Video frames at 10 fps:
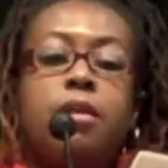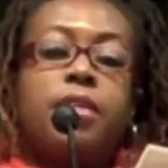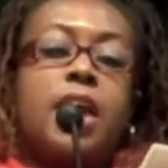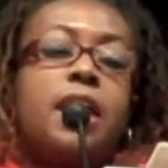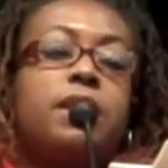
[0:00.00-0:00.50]

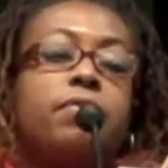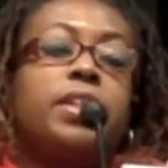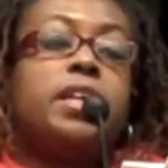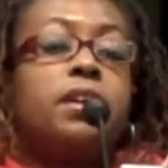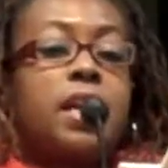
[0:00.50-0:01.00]
The end of
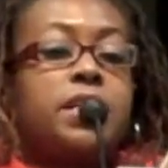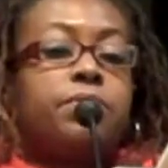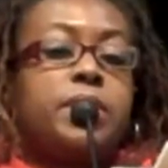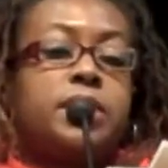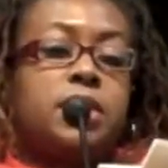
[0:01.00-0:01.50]
legalized
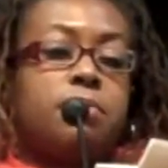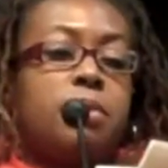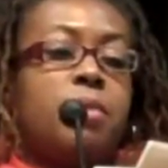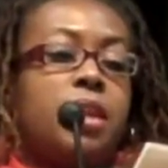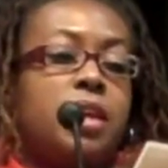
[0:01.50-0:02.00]
racism
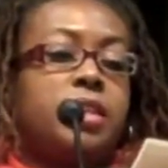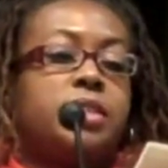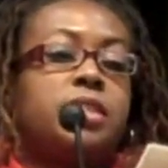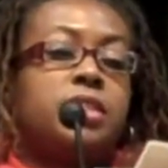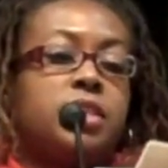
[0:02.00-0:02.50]
in many
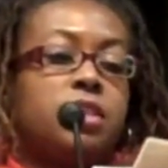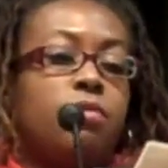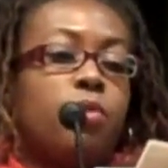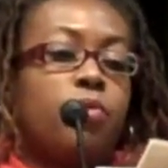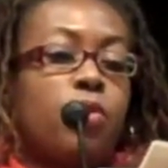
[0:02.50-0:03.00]
instances of
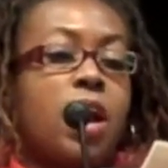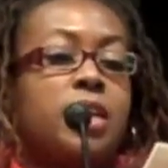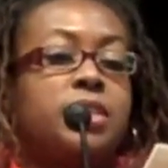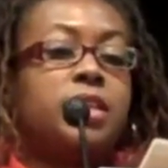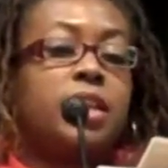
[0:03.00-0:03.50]
overt
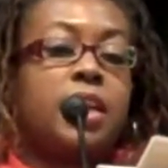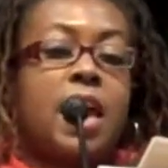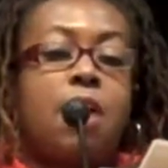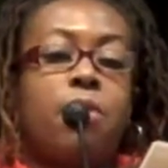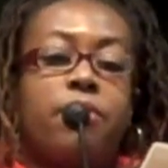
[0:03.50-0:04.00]
hostility,
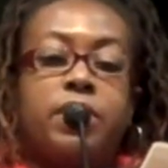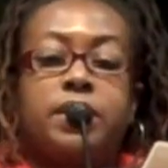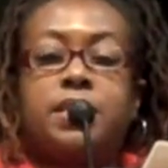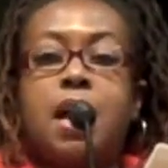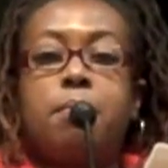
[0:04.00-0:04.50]
however,
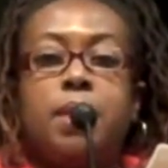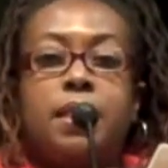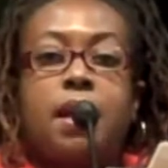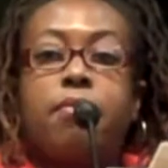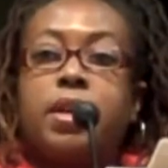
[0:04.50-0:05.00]
does not
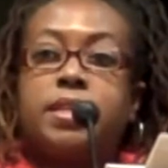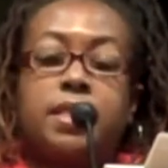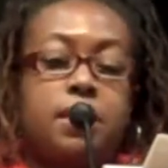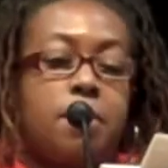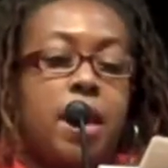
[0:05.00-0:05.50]
mean that
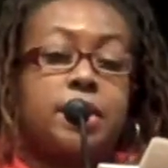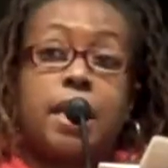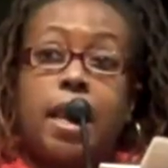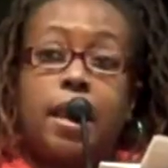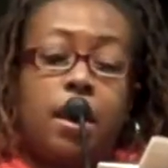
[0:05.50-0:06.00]
racism has
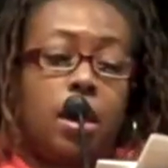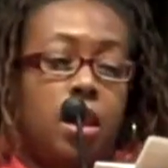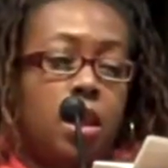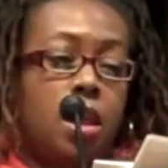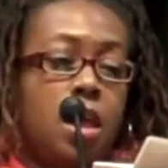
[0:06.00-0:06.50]
ended.
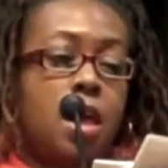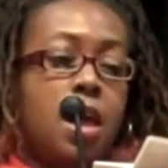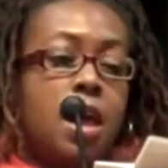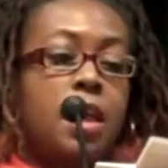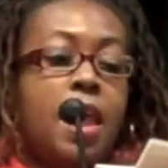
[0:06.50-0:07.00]

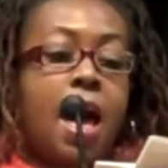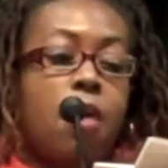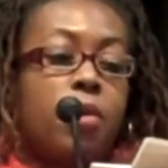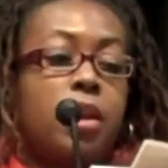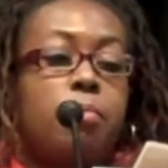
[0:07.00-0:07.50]

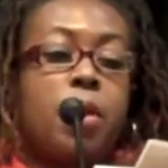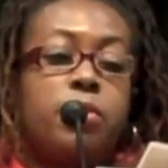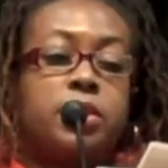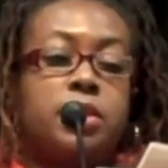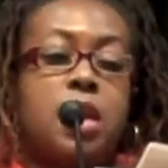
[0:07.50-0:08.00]
Now, in a
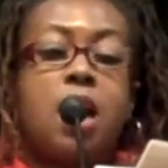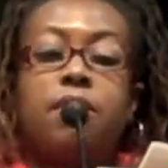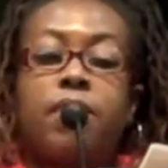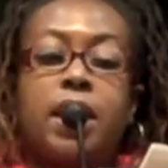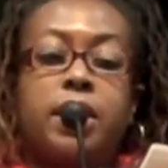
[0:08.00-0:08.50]

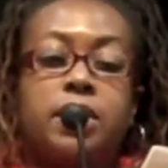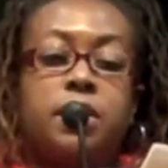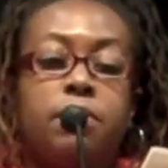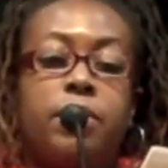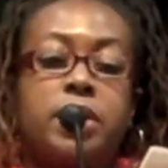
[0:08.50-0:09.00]
post-nonviolent
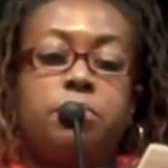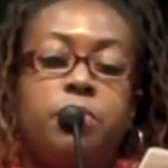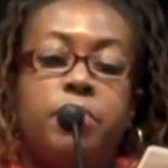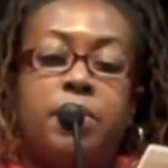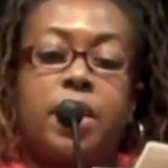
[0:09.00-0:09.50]
civil rights
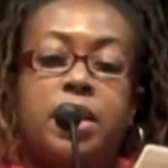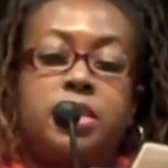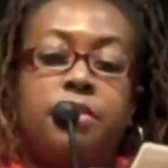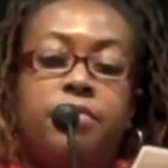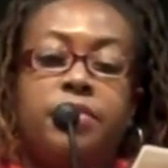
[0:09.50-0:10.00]
movement of the
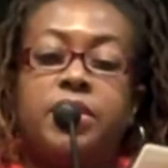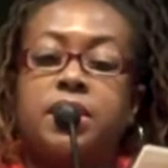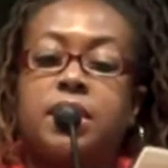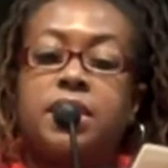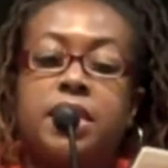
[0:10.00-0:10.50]

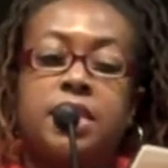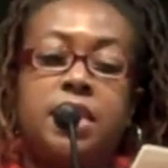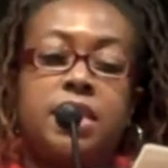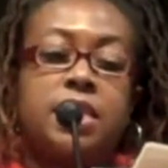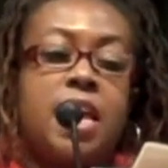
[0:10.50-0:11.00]
1950s and
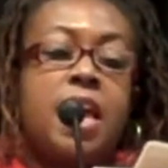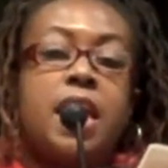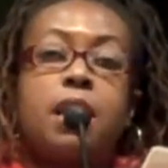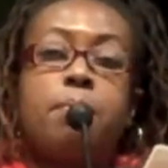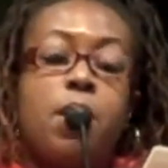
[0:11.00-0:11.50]
60s,
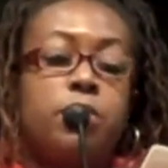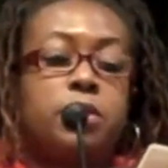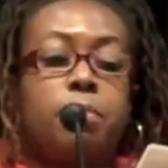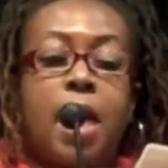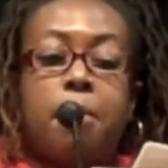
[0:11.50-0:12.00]
in a
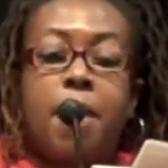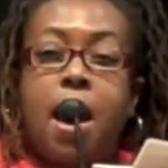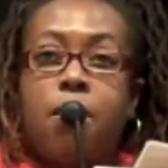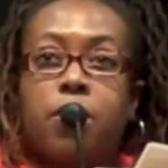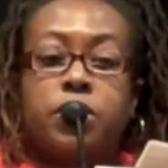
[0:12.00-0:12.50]
post-Black
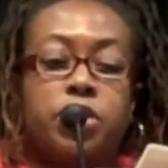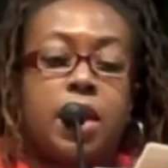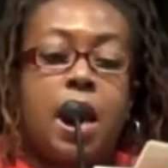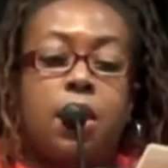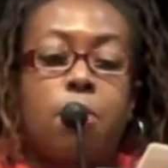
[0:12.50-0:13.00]
Power,
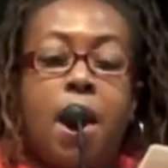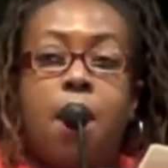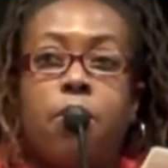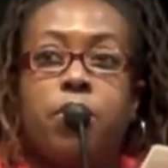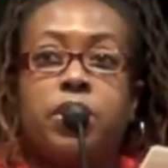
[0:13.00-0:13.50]
Chicano
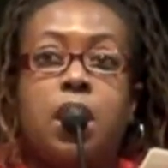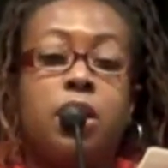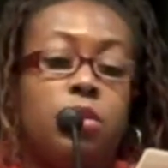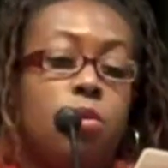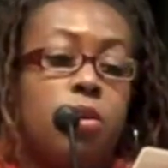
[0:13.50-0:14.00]
Power,
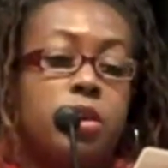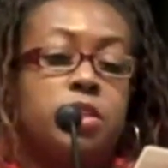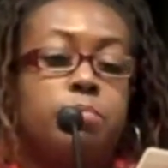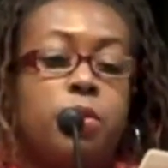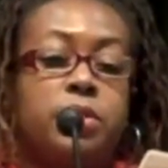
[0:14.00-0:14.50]
Young
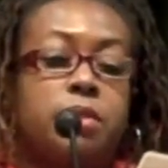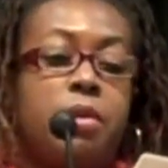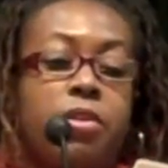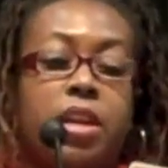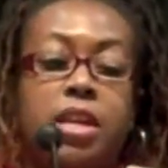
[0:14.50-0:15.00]
Lords,
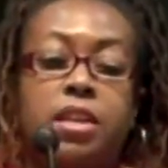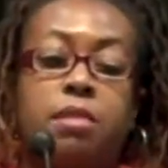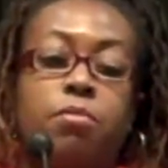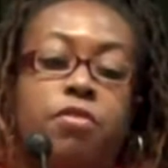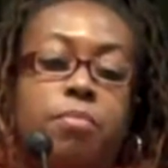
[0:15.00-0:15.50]
post-American
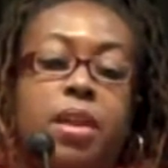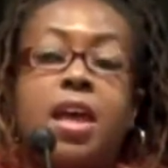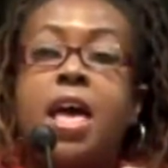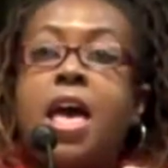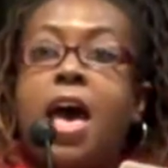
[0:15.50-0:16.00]
Indian movement,
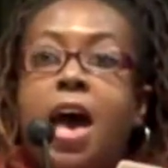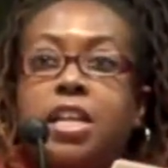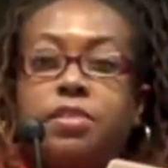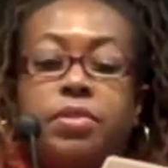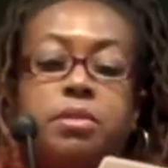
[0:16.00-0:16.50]

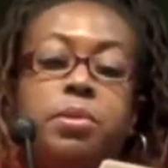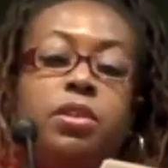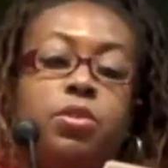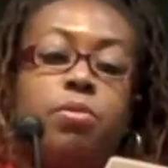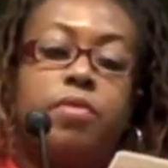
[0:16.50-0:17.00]
activist
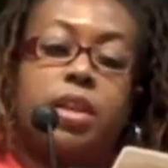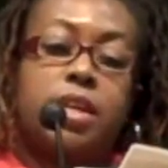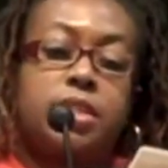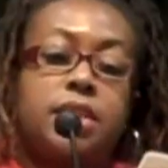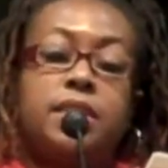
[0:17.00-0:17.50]
milieu of the
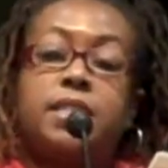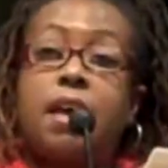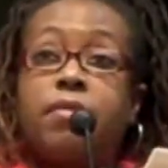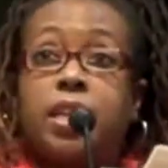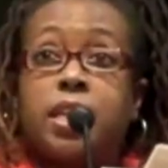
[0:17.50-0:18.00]

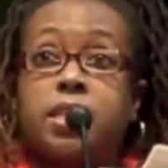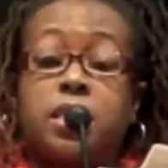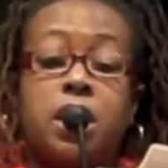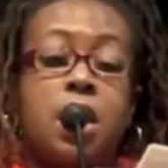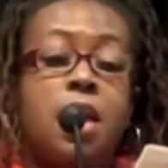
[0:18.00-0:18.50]

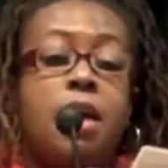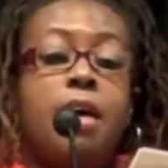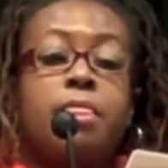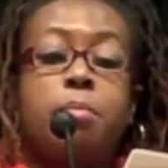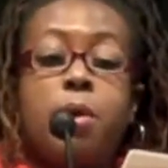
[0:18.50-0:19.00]
1970s,
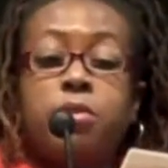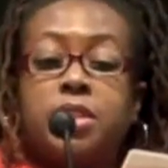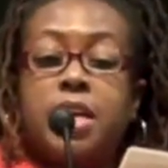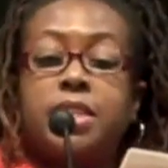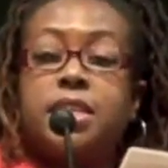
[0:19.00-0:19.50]
the
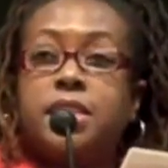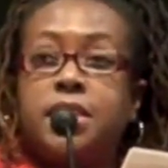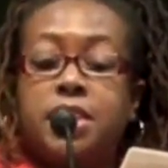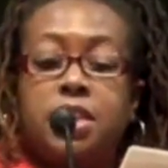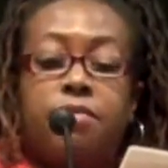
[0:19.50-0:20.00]

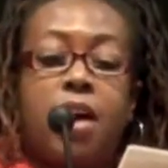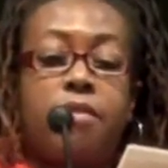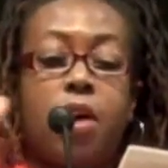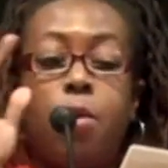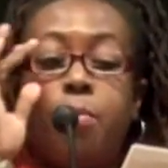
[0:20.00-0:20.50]
post-1965